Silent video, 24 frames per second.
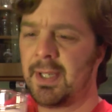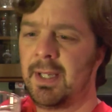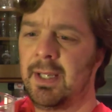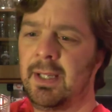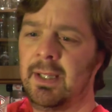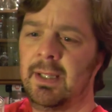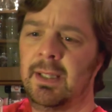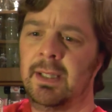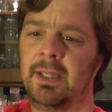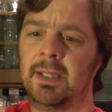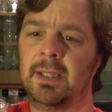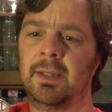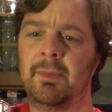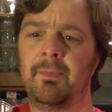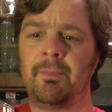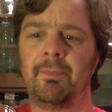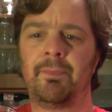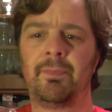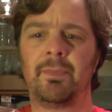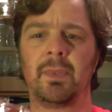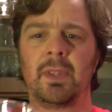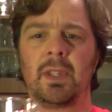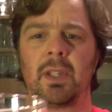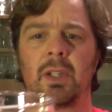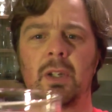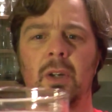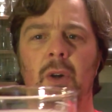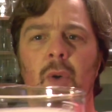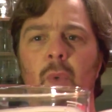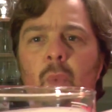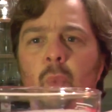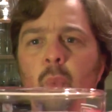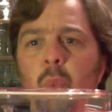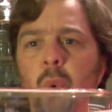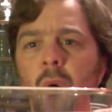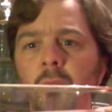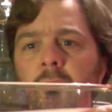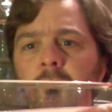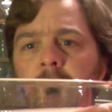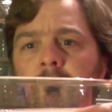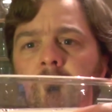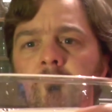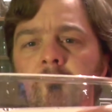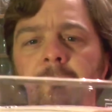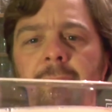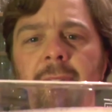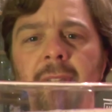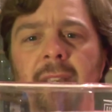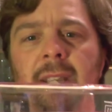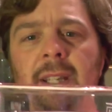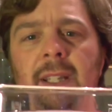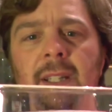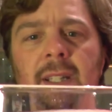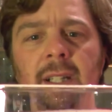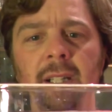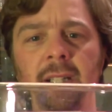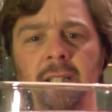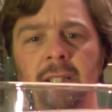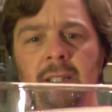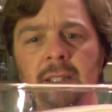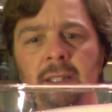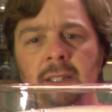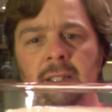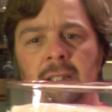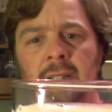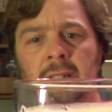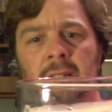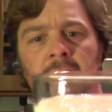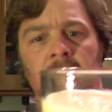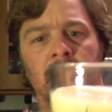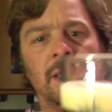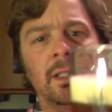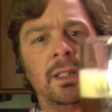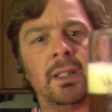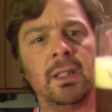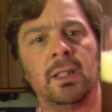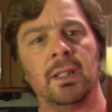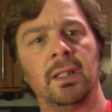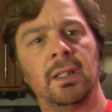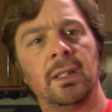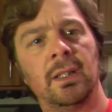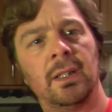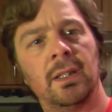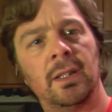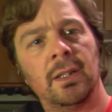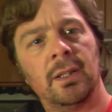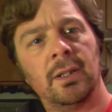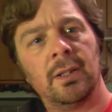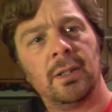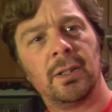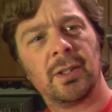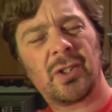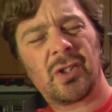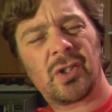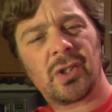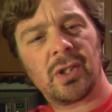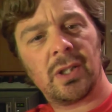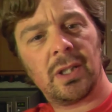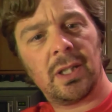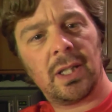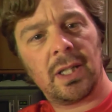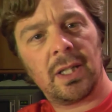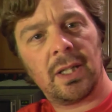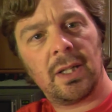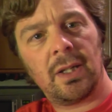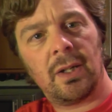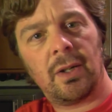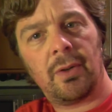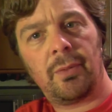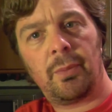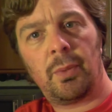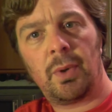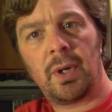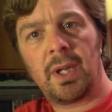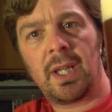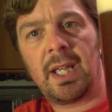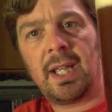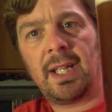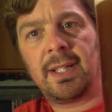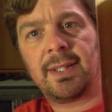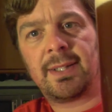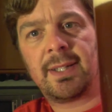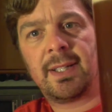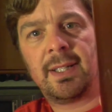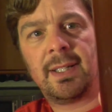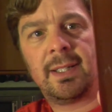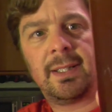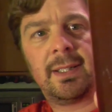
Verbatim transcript: a one finger slightly off white head